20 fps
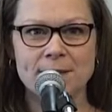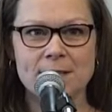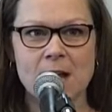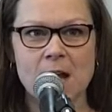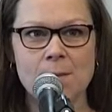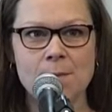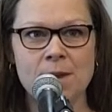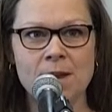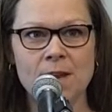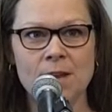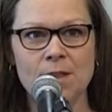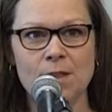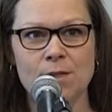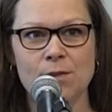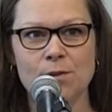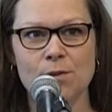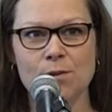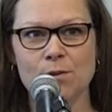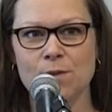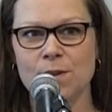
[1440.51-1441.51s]
coming
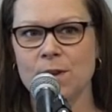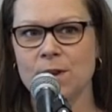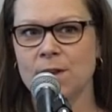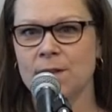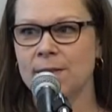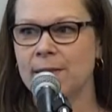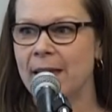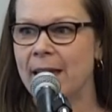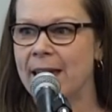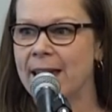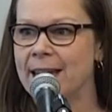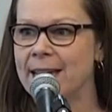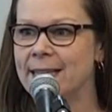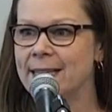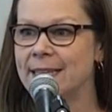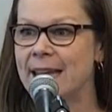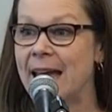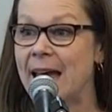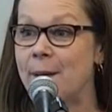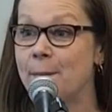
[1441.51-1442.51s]
through the light